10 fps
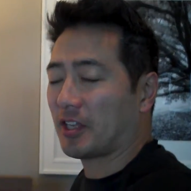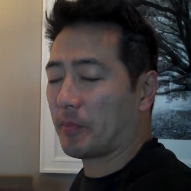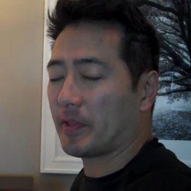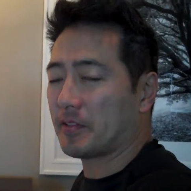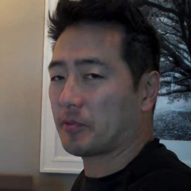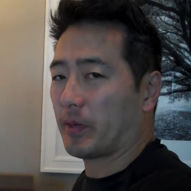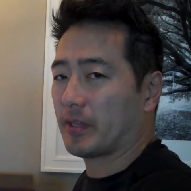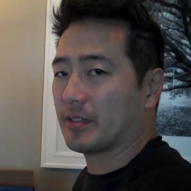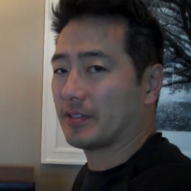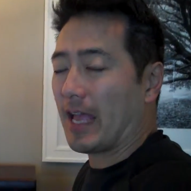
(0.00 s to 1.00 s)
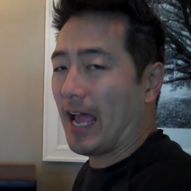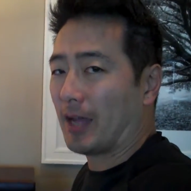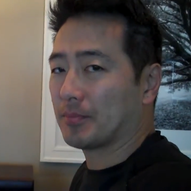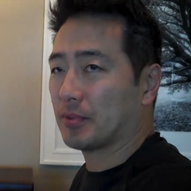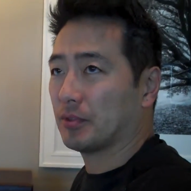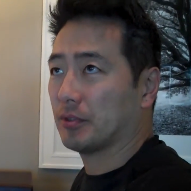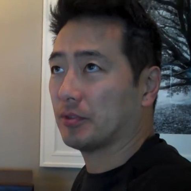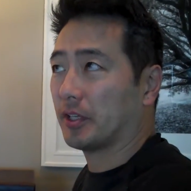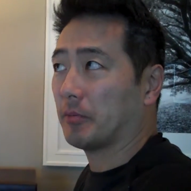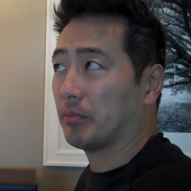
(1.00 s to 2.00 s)
South by Southwest is
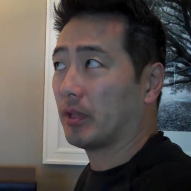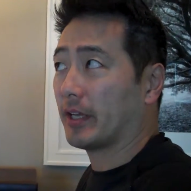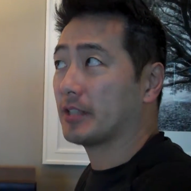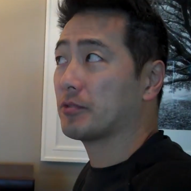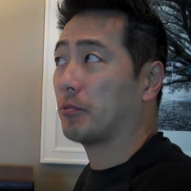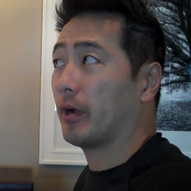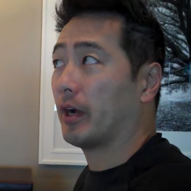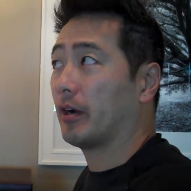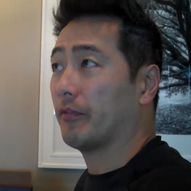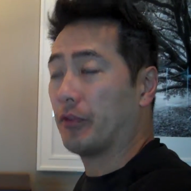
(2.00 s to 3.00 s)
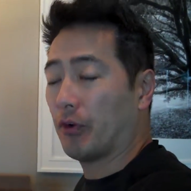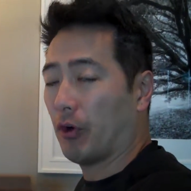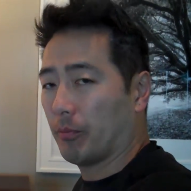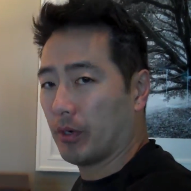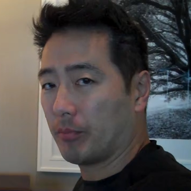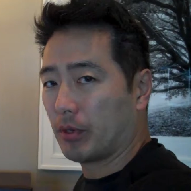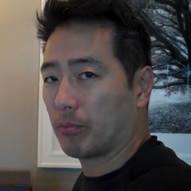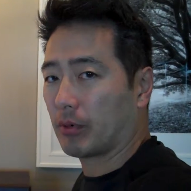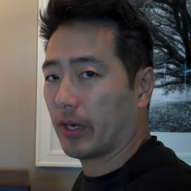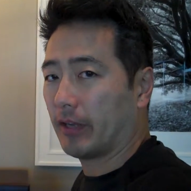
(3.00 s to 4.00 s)
absolutely a place where if you open up your
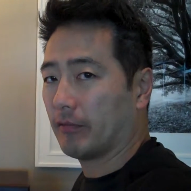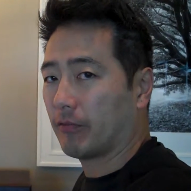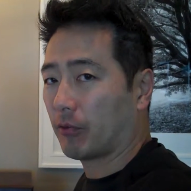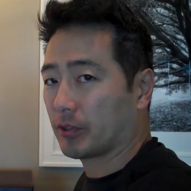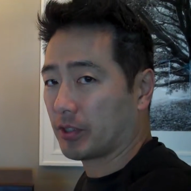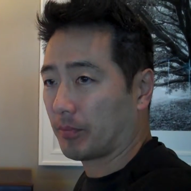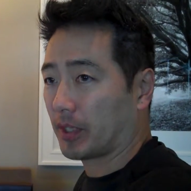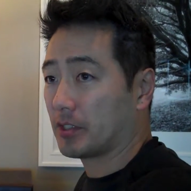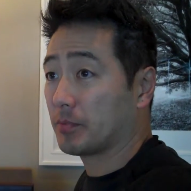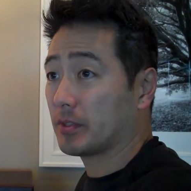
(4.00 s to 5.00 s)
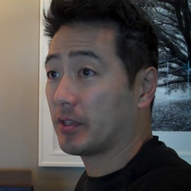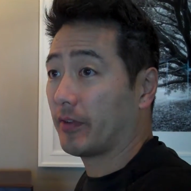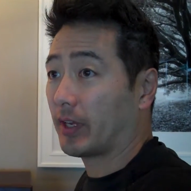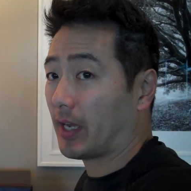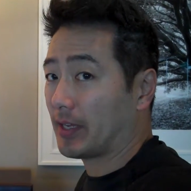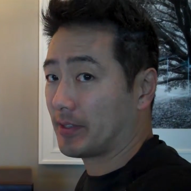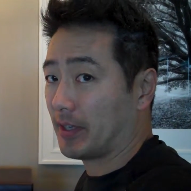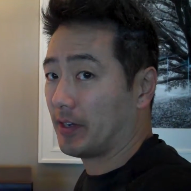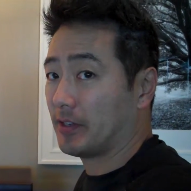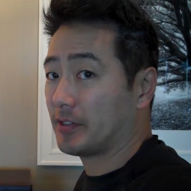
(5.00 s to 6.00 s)
brain for something specific, I
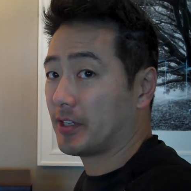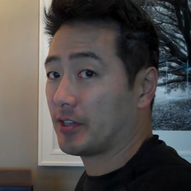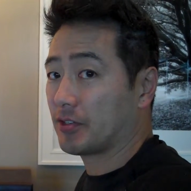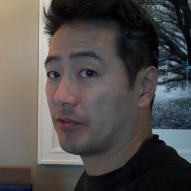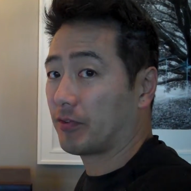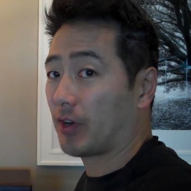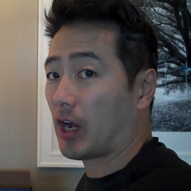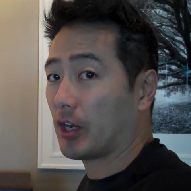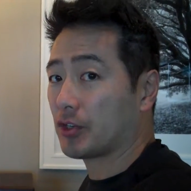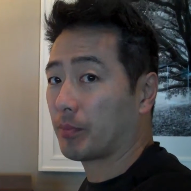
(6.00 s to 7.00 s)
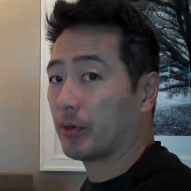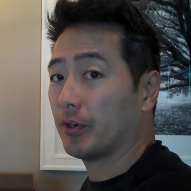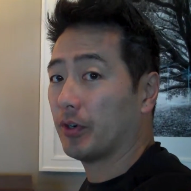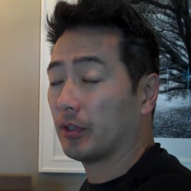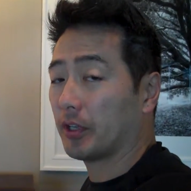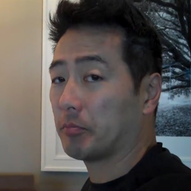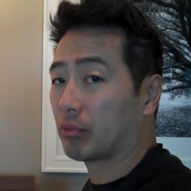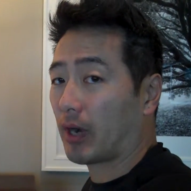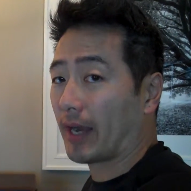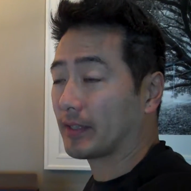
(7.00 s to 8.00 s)
set an intention for entrepreneurially
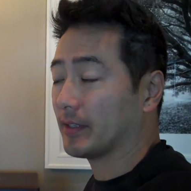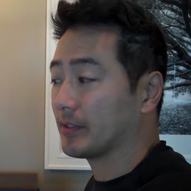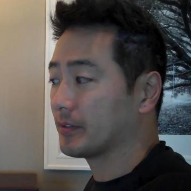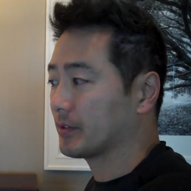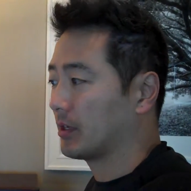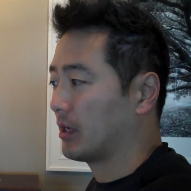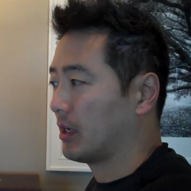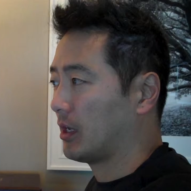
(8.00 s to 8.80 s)
practice.